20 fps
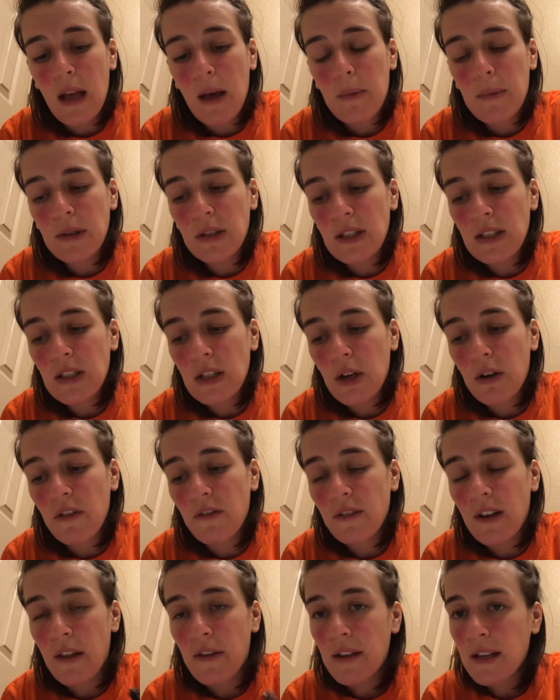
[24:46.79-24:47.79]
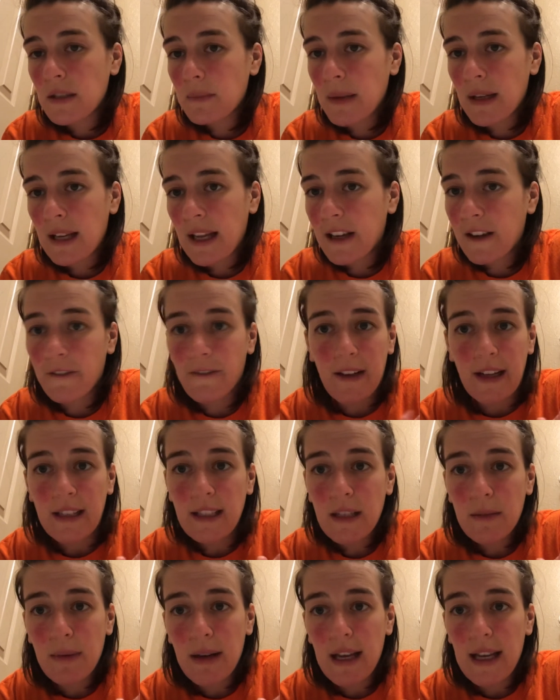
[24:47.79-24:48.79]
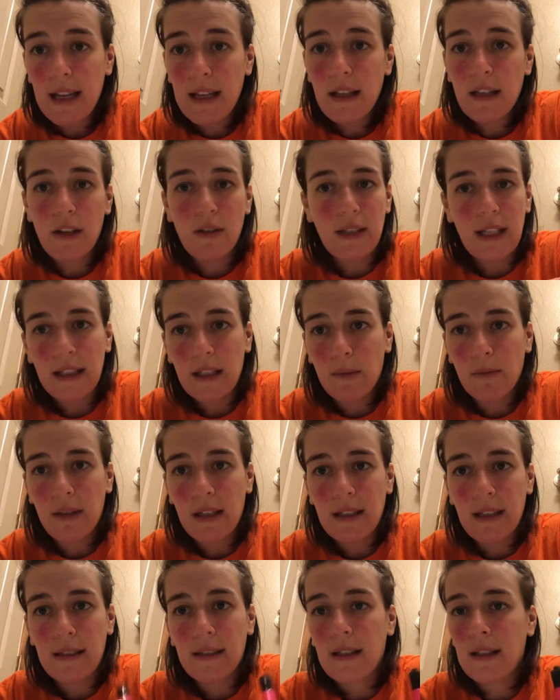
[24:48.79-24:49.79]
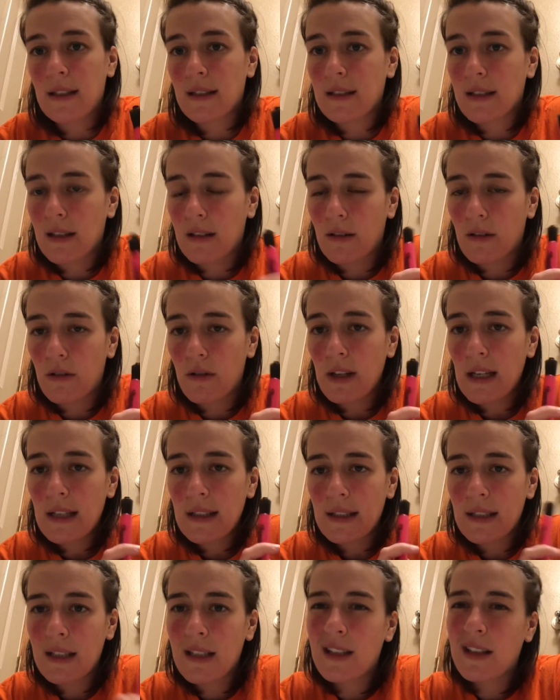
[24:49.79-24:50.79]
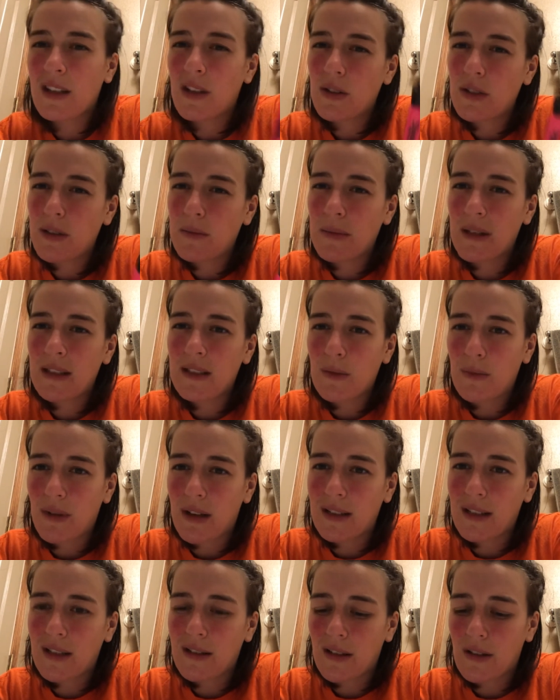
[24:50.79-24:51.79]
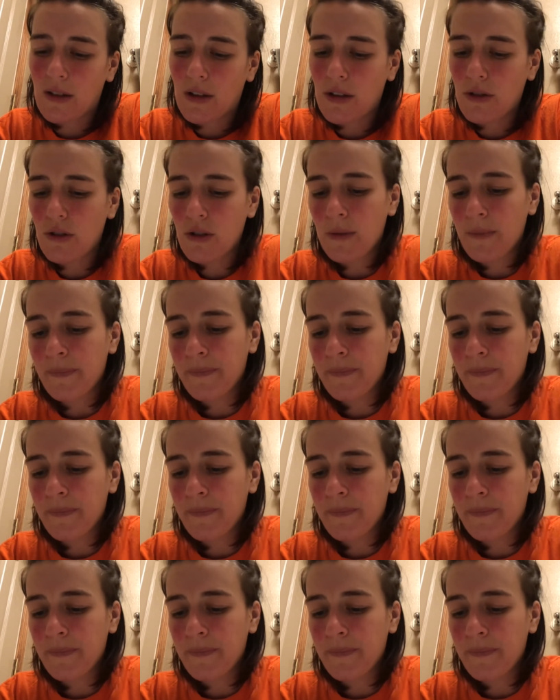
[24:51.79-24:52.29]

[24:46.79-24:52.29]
But just know if nothing's been affected by it, you take the blood test and it's increased, usually means the prostate's enlarged.